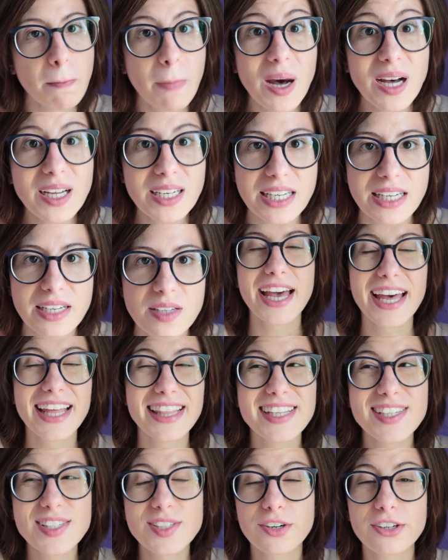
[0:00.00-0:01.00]
bodies. And
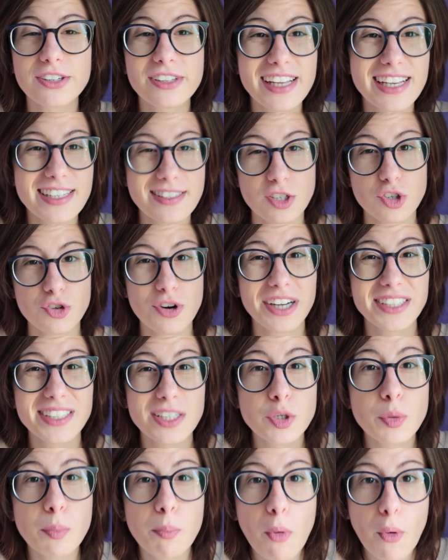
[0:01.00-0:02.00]
this girl is
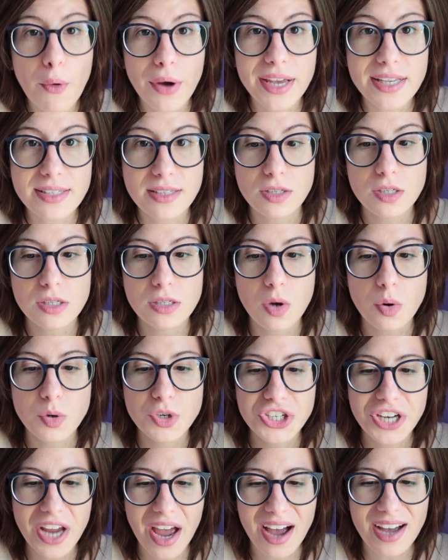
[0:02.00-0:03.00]
attracted to boys, so
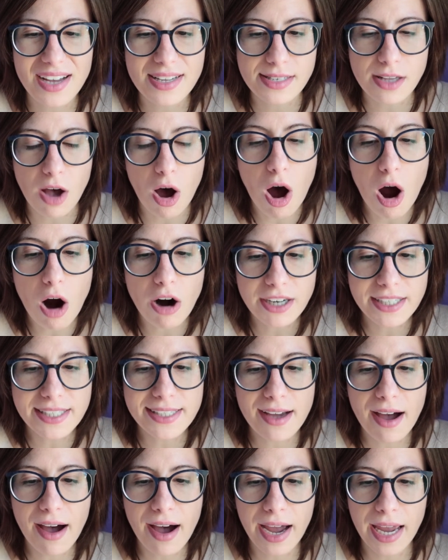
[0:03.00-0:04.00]
she has a hard
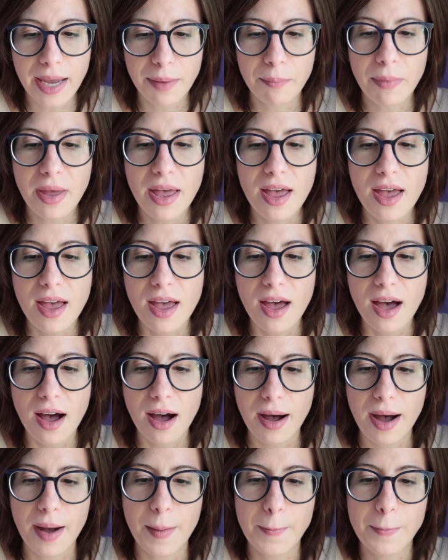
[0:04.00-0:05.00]
time
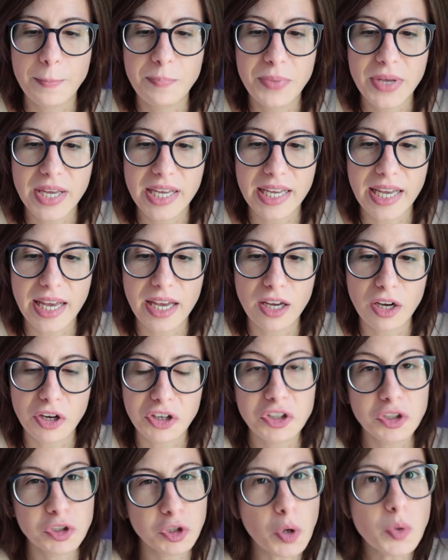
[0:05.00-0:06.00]
being
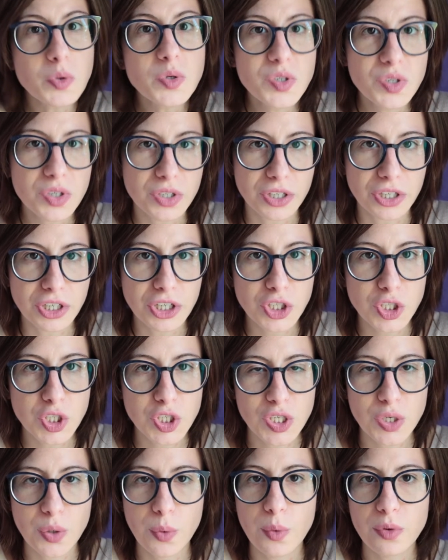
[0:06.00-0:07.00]
closer
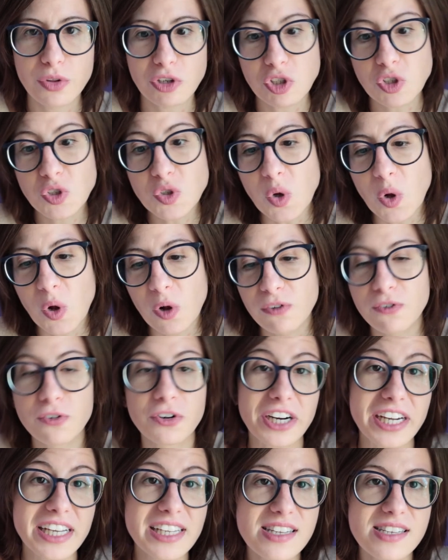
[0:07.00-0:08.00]
to the soul,
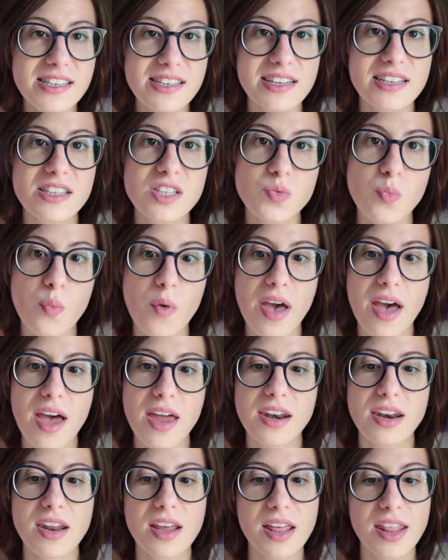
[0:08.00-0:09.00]
for instance,
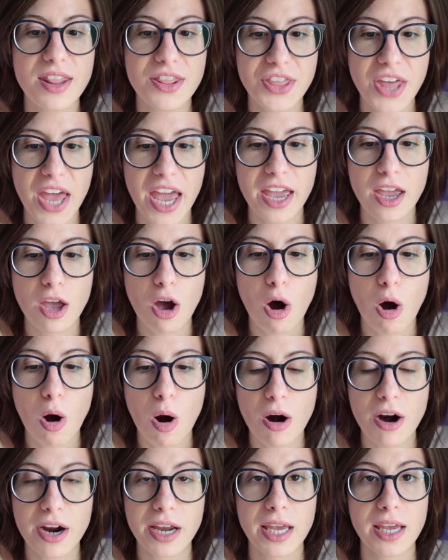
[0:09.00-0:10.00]
when they
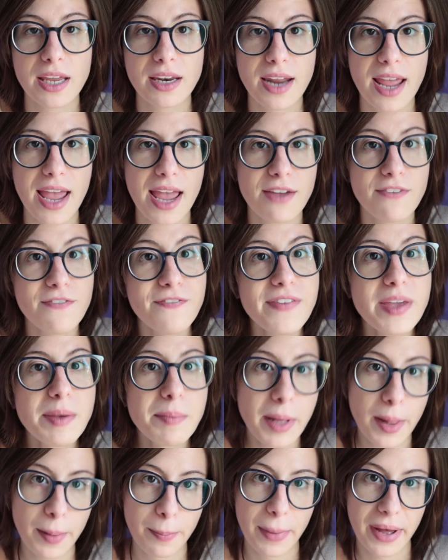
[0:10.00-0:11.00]
are in a
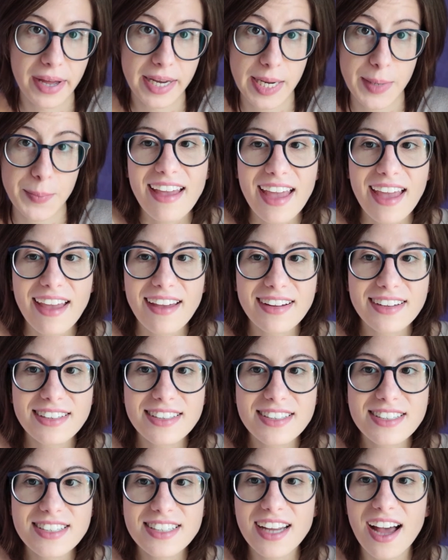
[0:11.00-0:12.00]
female body.
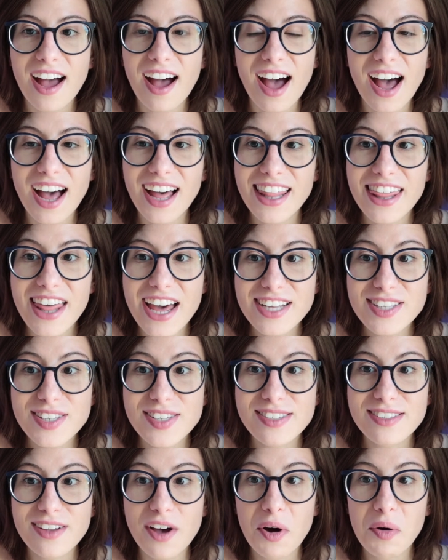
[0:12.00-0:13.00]
And
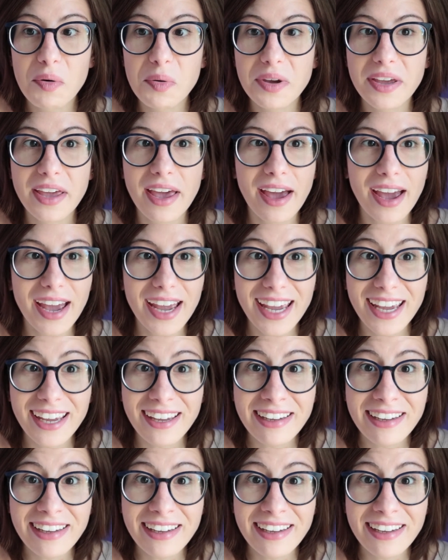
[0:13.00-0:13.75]
that's okay.